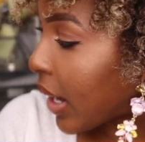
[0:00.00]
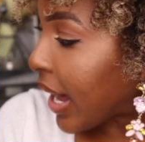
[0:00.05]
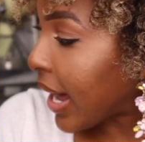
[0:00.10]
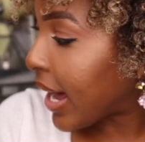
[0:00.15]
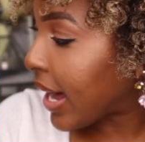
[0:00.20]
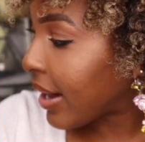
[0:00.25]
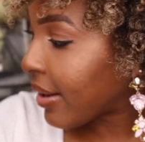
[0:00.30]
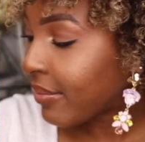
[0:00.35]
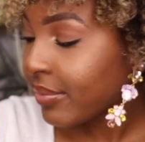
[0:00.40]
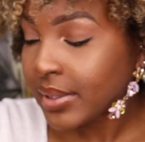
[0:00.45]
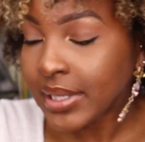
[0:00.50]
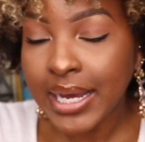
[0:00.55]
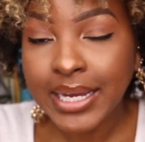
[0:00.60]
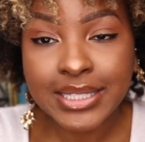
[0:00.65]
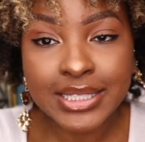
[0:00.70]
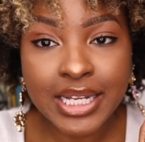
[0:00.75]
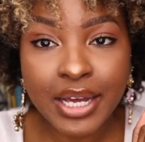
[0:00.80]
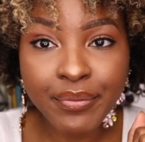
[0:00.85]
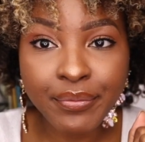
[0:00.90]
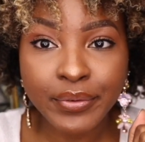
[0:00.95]
have
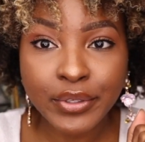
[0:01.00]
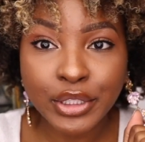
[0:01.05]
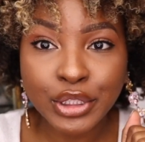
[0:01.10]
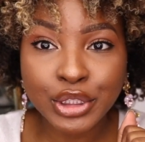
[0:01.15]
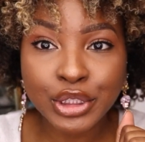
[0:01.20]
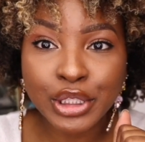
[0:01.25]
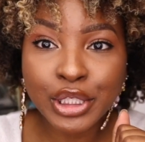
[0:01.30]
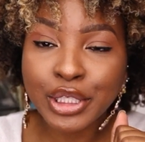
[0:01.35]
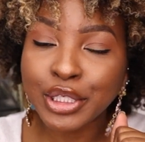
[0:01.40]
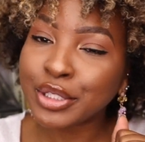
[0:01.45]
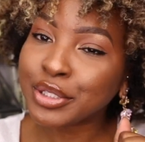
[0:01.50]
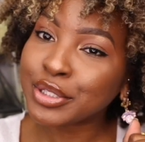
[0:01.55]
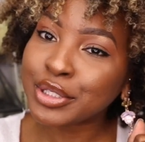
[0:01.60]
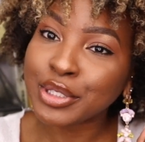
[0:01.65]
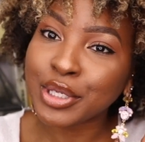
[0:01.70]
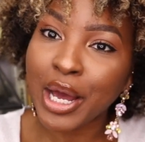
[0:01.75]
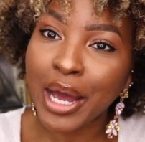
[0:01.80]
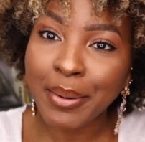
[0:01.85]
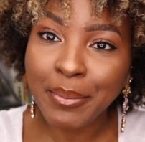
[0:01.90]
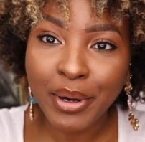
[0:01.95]
that definition.
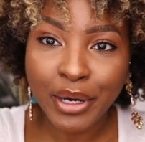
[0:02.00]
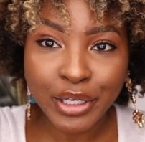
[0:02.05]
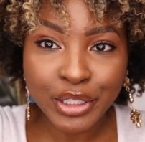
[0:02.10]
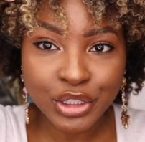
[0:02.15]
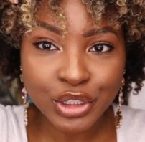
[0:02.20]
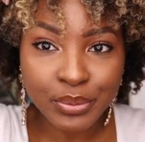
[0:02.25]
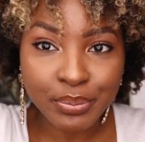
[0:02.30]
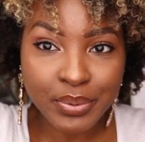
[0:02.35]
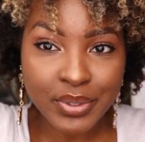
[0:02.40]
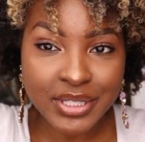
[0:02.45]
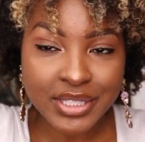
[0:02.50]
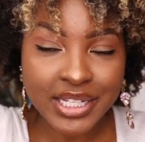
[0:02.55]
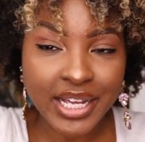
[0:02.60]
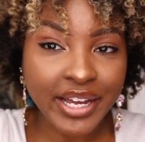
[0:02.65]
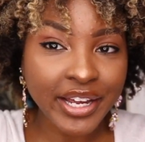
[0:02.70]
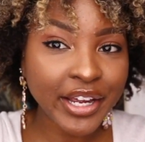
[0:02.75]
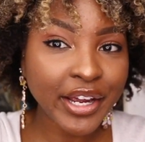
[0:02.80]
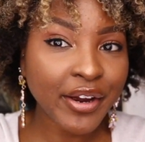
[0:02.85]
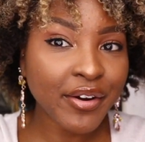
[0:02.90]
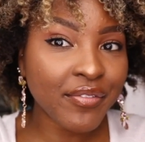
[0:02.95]
So I'm one hundred
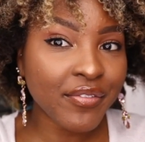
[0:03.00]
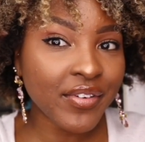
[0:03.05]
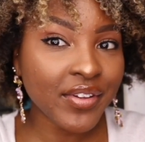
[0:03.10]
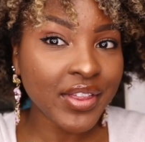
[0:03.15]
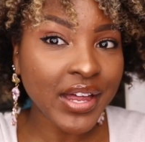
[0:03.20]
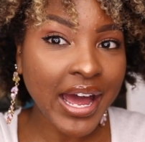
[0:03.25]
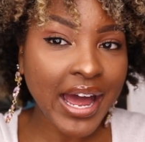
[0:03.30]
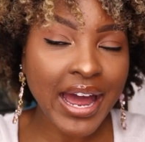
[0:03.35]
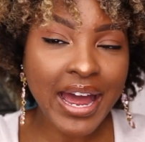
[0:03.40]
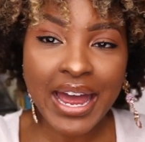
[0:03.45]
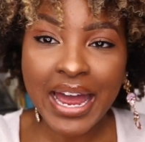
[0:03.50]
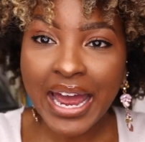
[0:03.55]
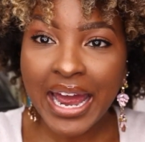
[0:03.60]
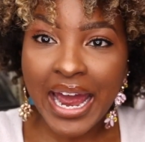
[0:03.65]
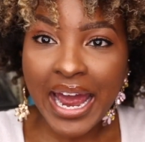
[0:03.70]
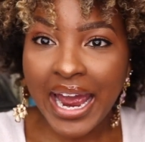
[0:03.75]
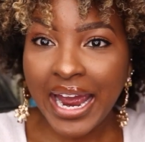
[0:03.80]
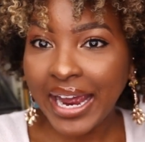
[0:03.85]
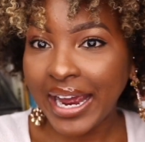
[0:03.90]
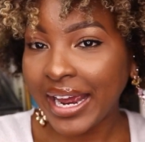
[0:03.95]
percent here for that.
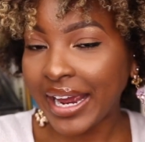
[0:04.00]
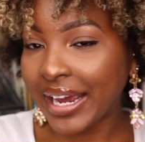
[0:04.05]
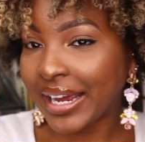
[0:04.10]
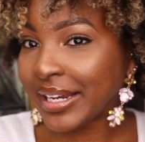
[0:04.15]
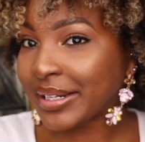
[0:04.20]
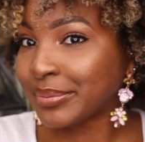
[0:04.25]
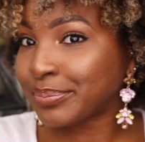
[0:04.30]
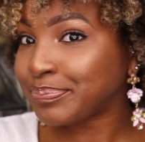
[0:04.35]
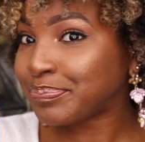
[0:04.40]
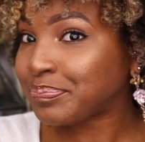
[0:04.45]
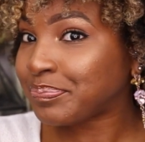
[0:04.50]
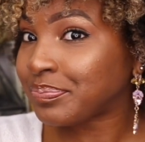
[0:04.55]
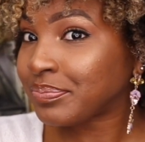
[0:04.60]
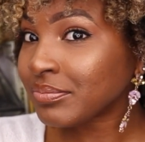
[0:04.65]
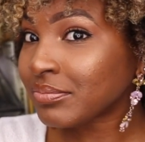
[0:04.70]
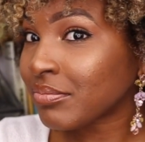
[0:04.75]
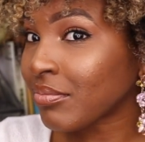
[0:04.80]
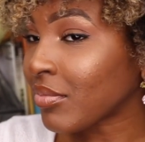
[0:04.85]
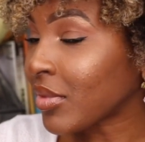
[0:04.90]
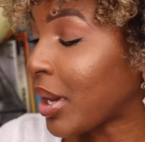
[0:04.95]
And
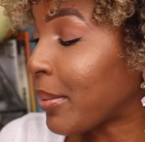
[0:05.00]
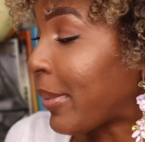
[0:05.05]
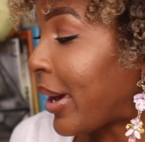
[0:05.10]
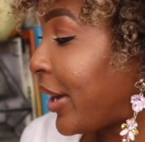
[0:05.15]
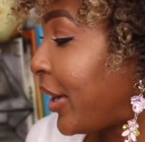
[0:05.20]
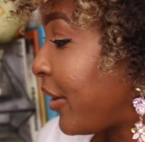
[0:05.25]
my